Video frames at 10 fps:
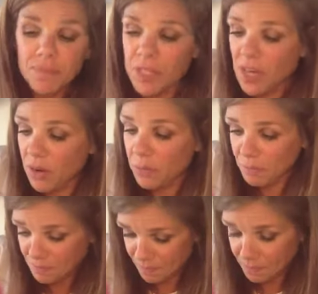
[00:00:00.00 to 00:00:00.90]
You know,
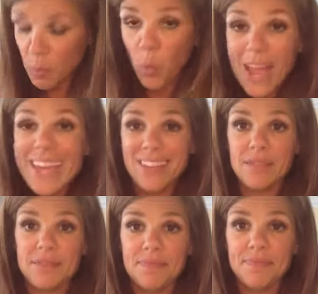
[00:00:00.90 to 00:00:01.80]
wait.
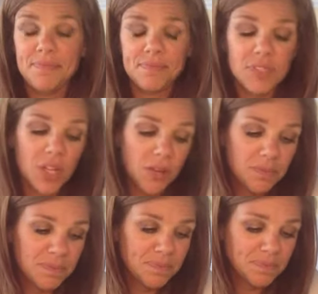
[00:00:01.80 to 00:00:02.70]
So
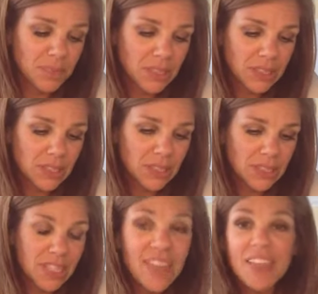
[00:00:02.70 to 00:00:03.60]

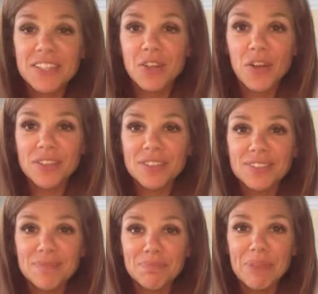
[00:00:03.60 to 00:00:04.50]
that's all.
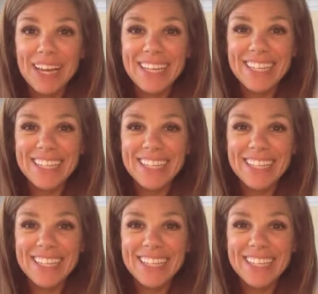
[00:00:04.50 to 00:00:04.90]
Bye.